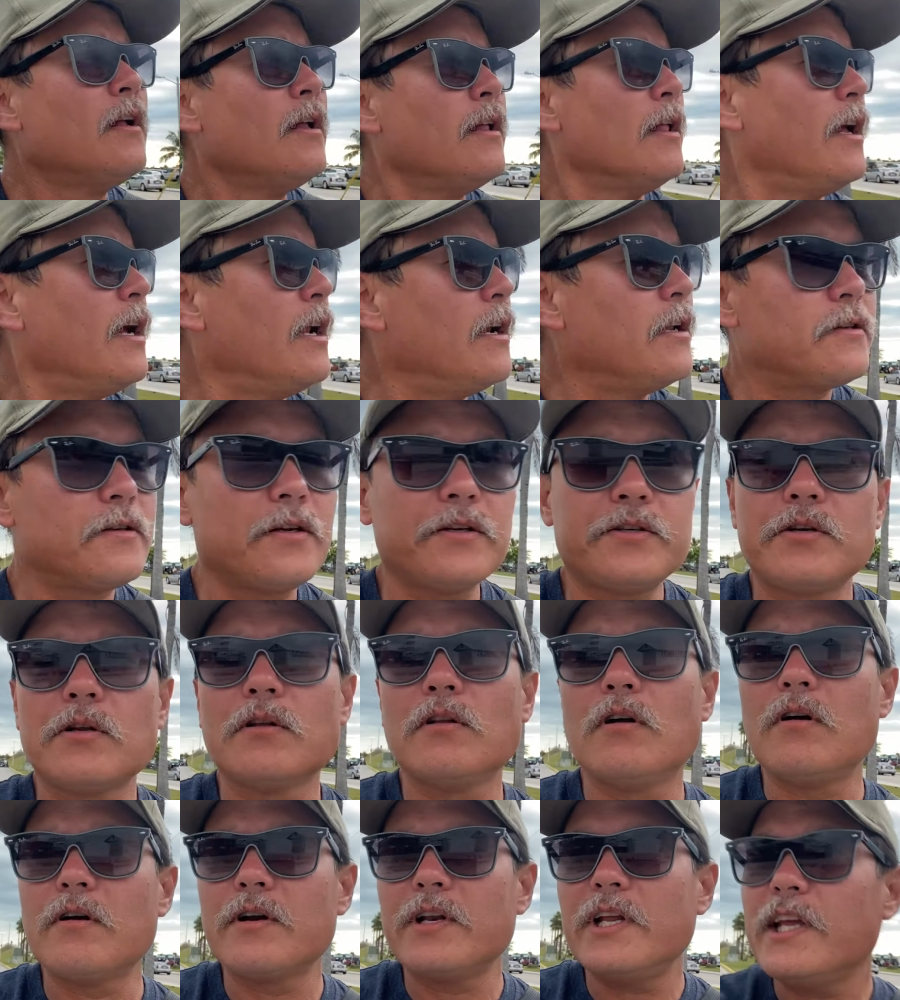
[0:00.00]
and it's such a
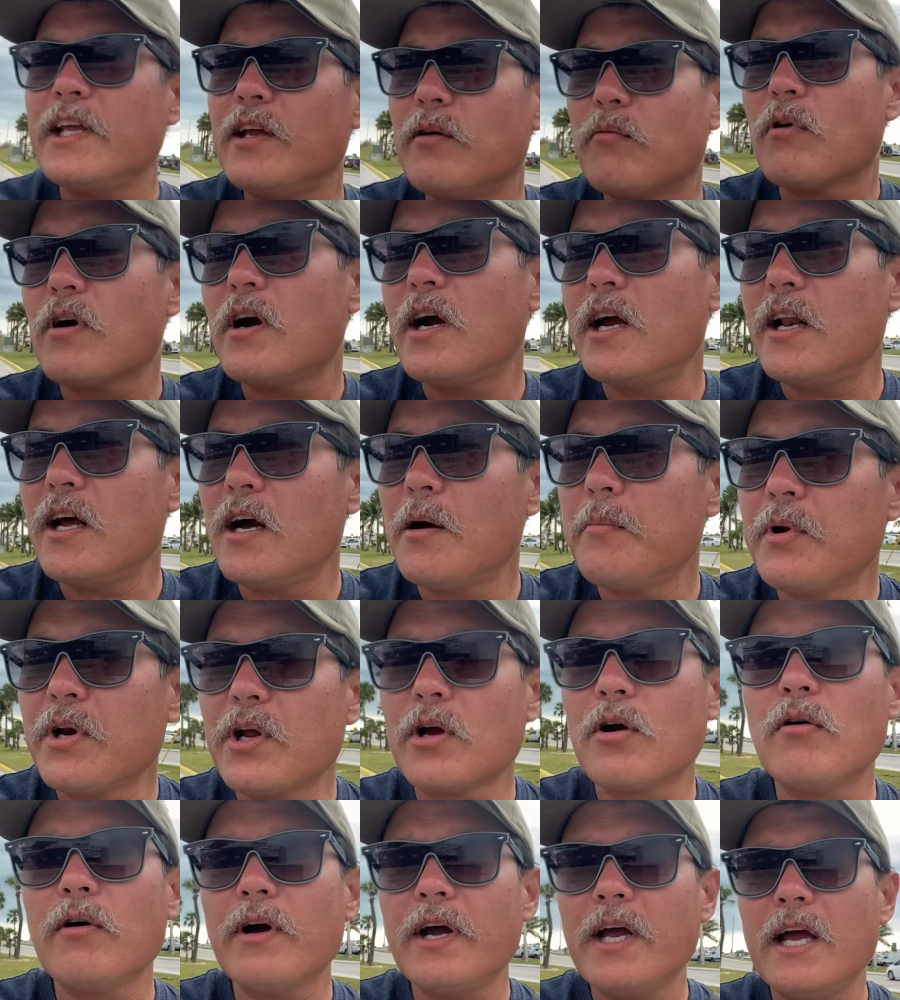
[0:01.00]
long dinghy ride, I'm gonna
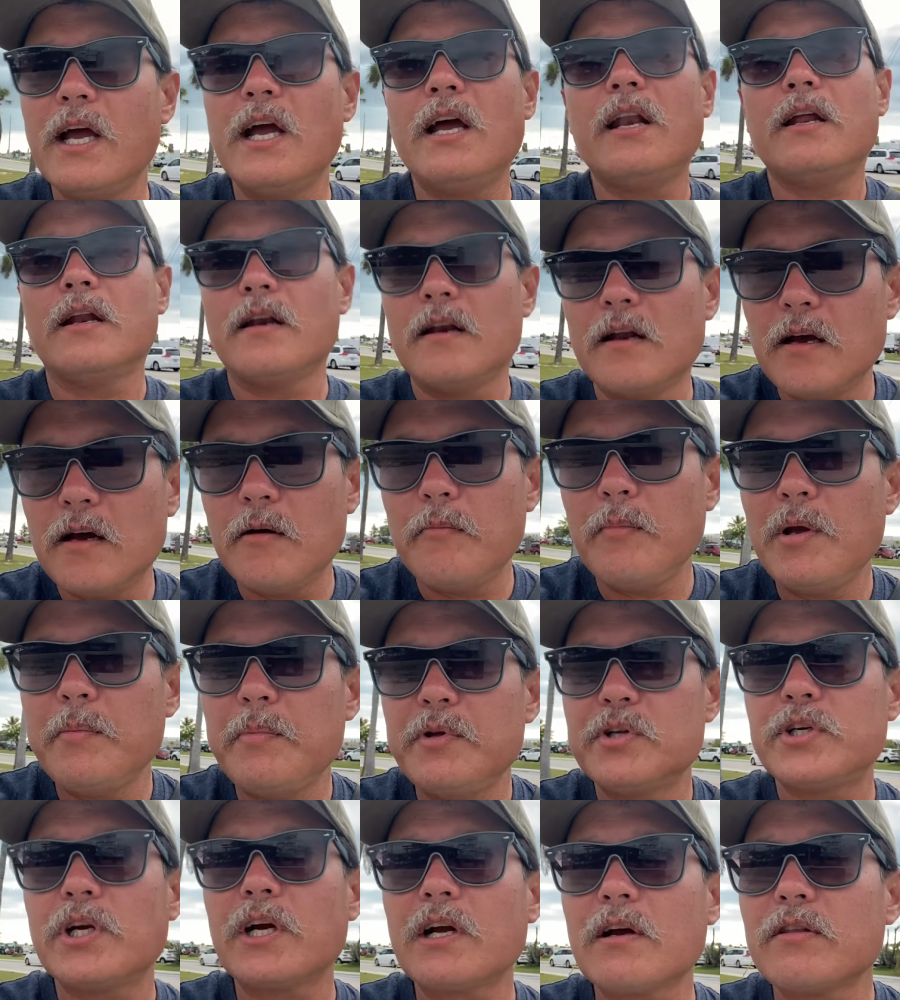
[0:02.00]
go ahead and maybe
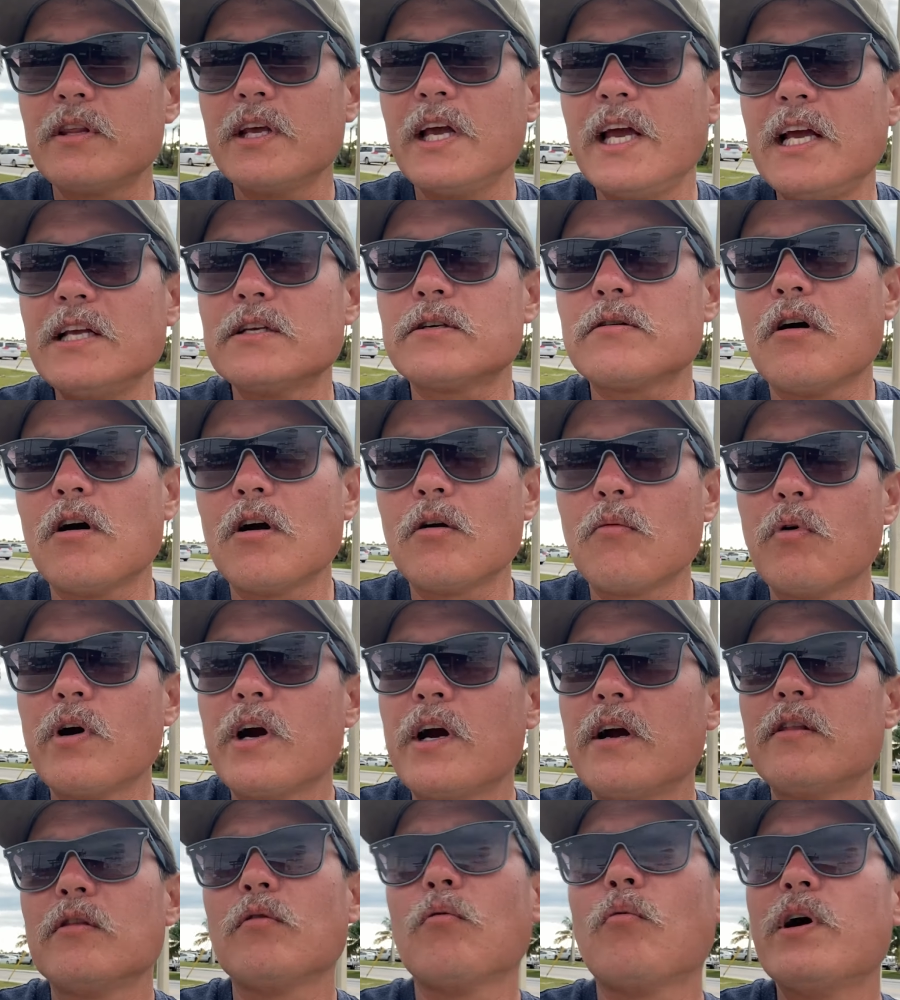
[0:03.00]
check out the Ace
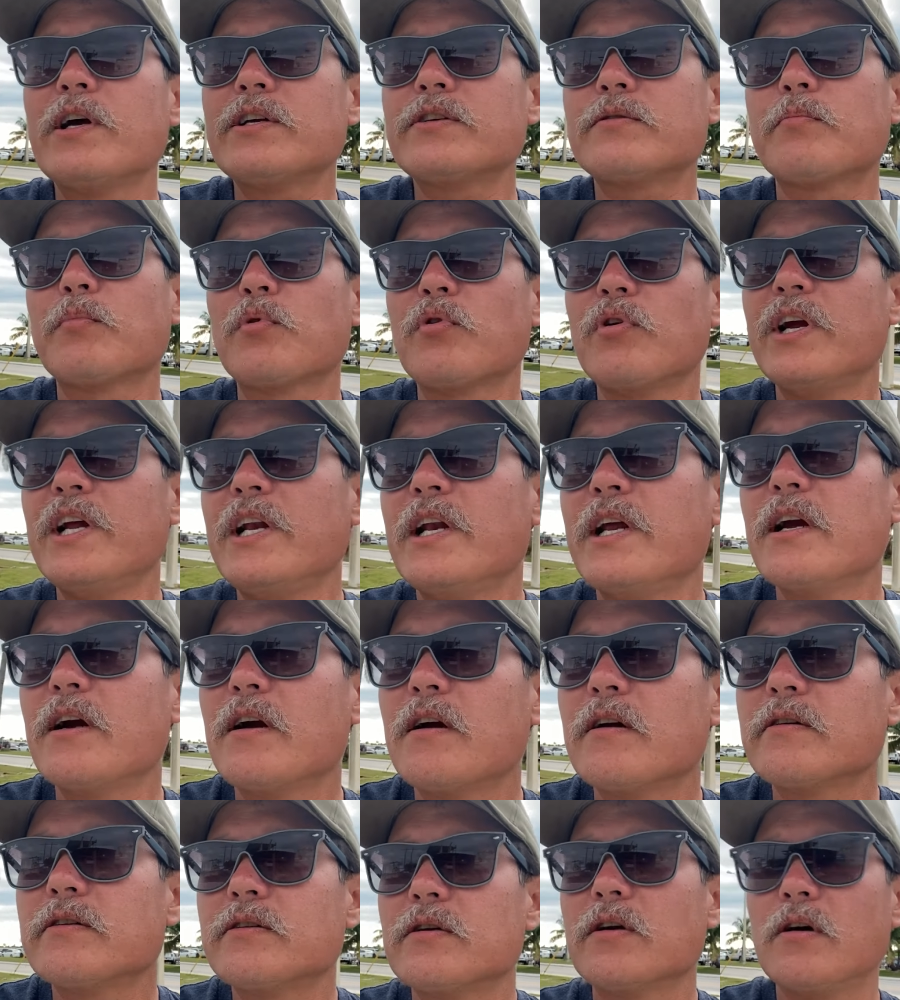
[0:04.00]
Hardware and the West Marine
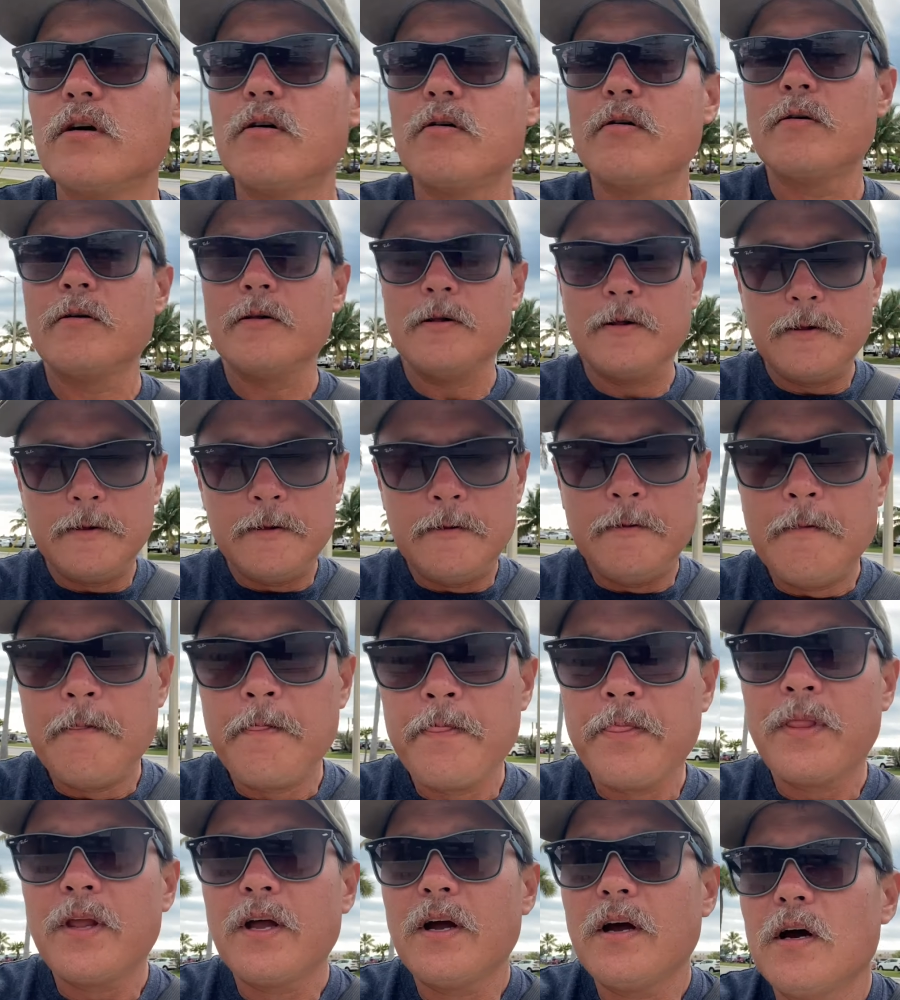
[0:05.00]
here. So
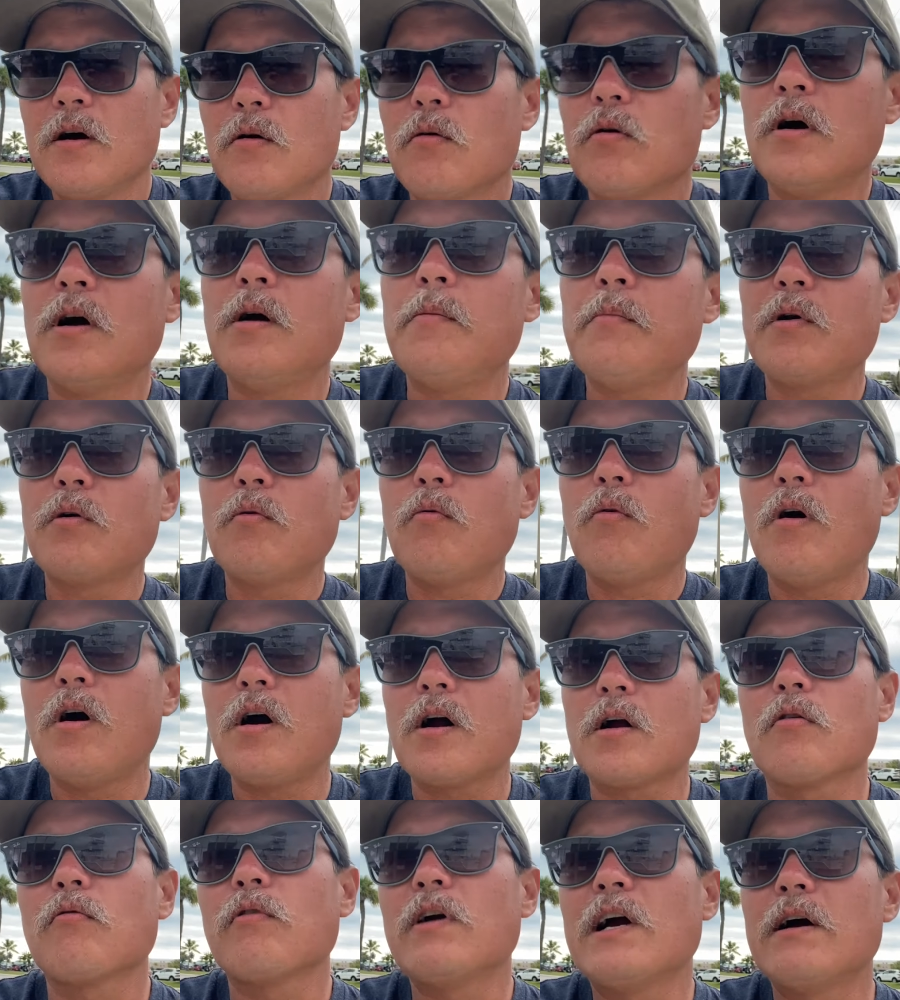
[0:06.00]
I'm gonna
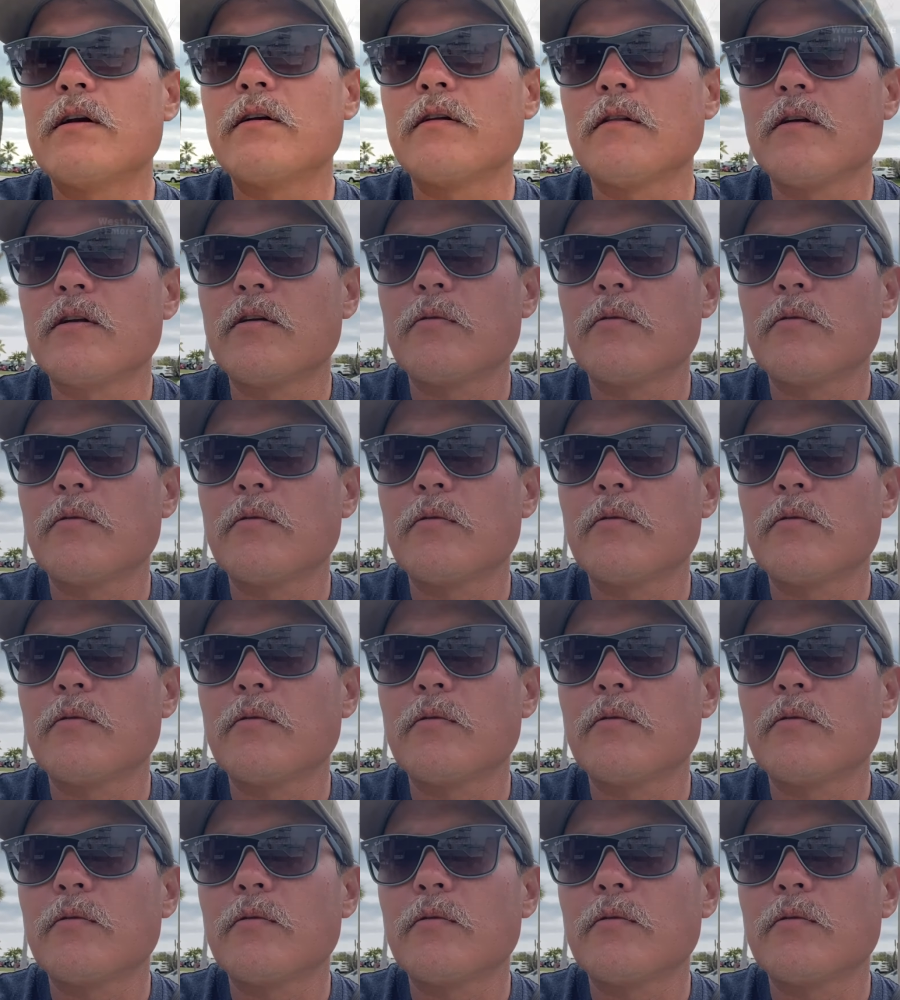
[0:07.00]
walk around a little